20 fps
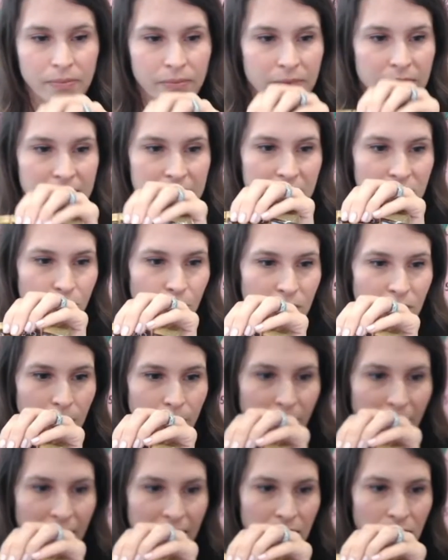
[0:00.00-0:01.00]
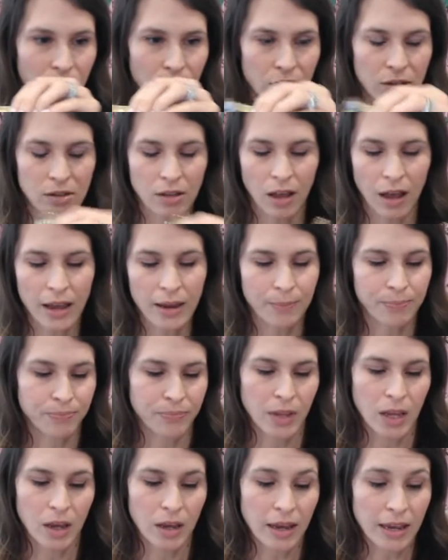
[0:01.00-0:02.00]
This is what the bag looks like.
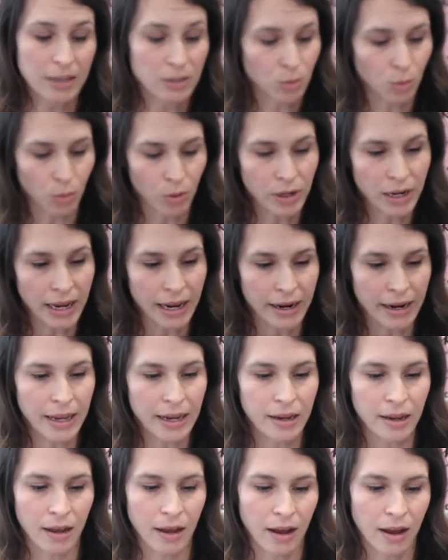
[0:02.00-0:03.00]
It's organic.